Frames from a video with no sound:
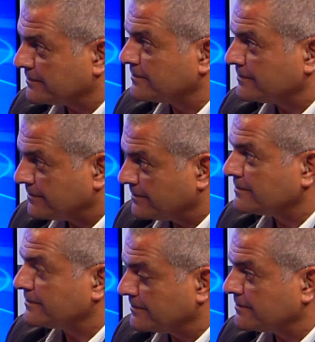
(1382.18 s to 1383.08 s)
dear to our
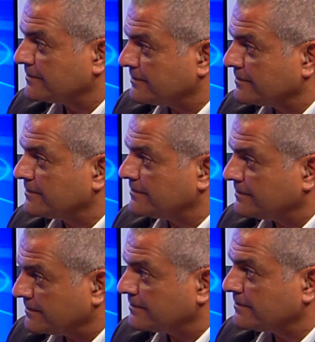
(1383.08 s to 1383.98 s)
heart, and we fund
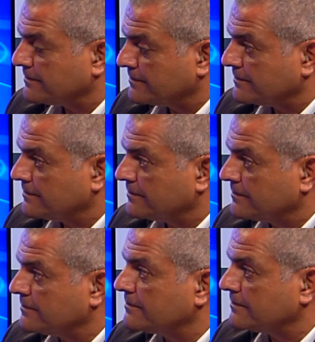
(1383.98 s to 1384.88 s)
it to the tune of